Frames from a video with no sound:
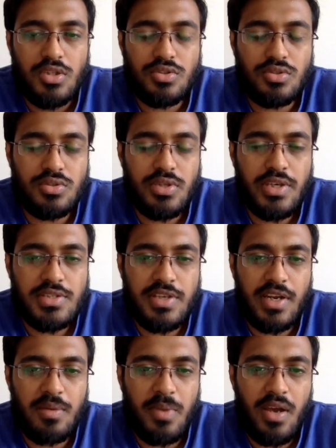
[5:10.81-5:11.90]
So he
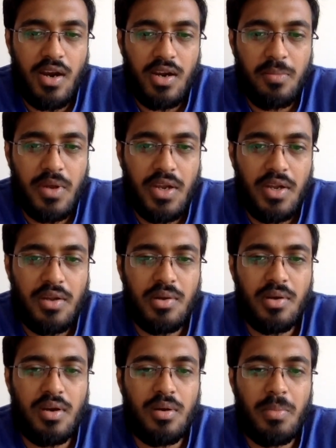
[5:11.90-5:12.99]
checked my heartbeat,
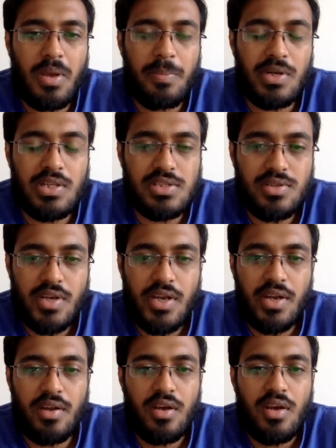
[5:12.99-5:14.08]
my pulse rate,